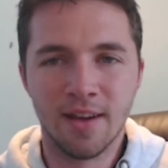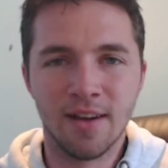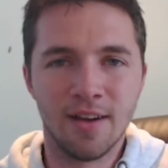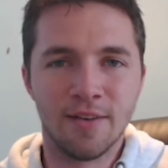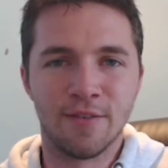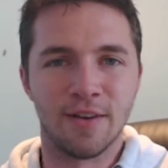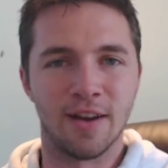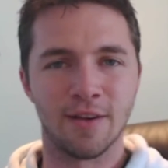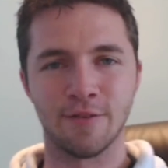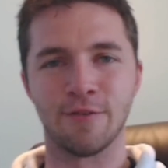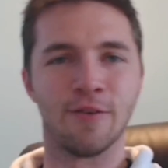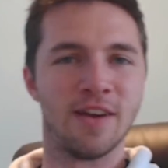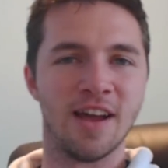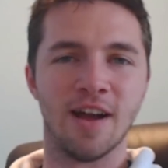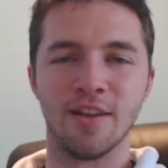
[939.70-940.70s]
for, like,
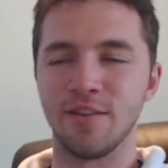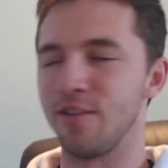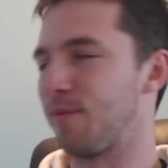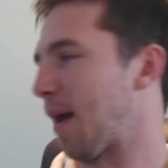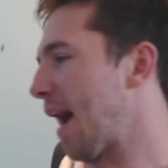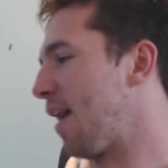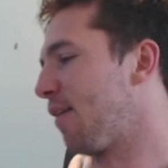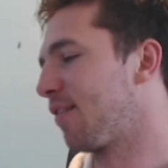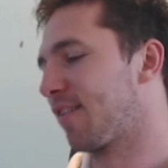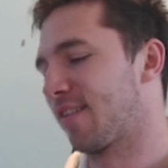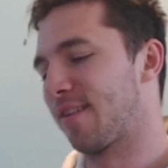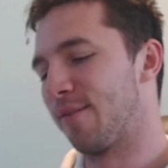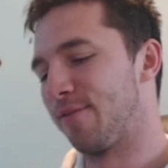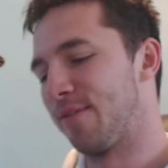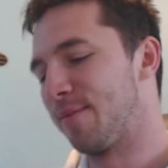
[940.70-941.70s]
£300 or
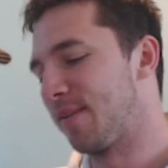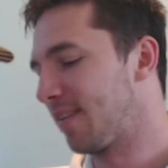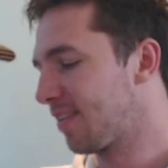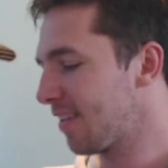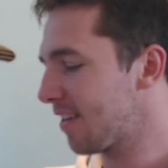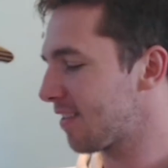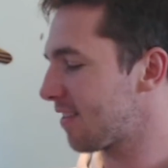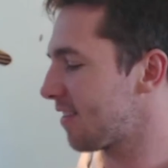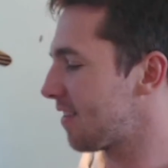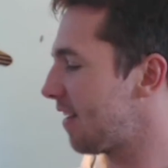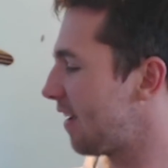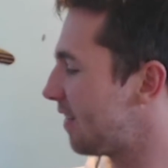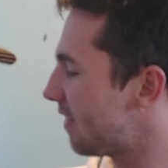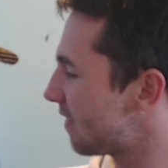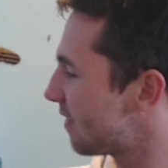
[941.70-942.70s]
something. But this
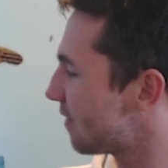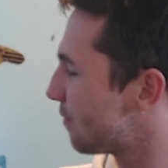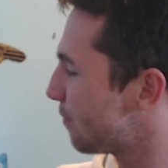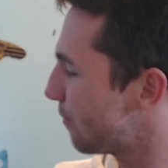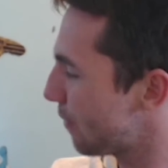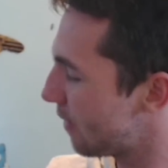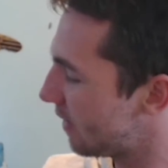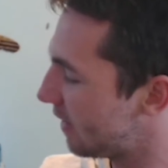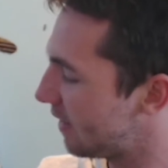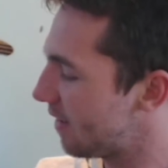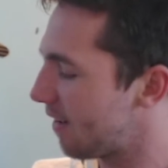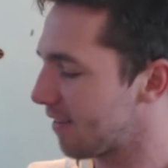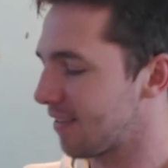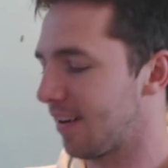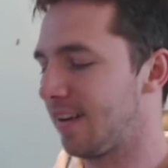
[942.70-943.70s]
is really
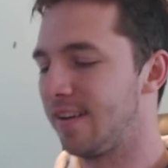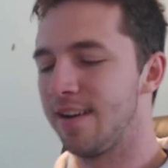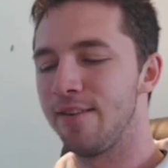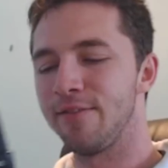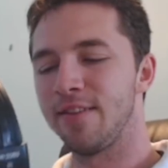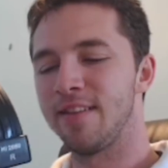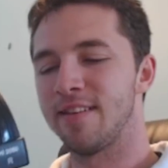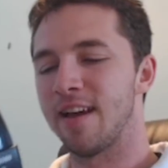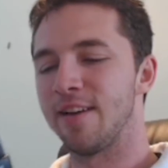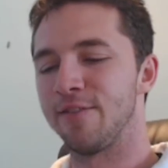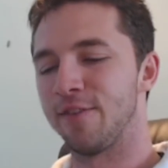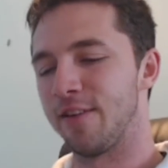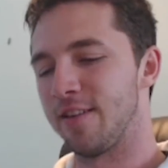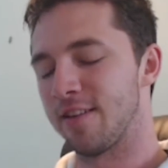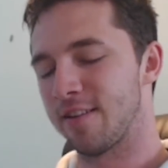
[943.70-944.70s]
nice. I love these
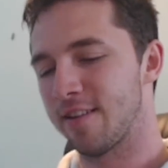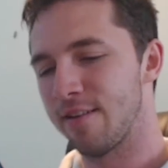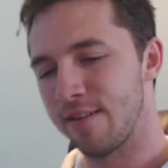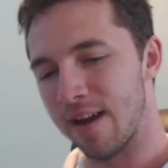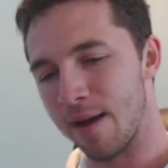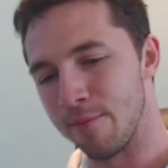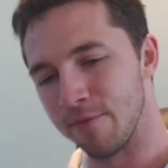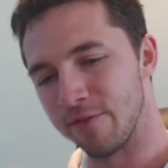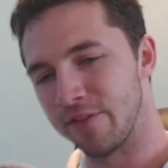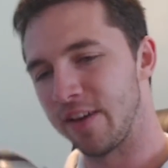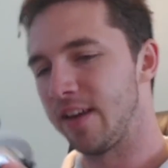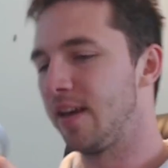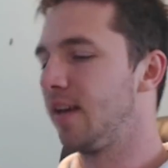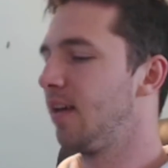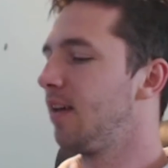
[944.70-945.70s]
headphones. They're so
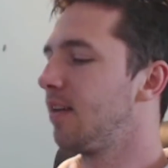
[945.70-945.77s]
comfy.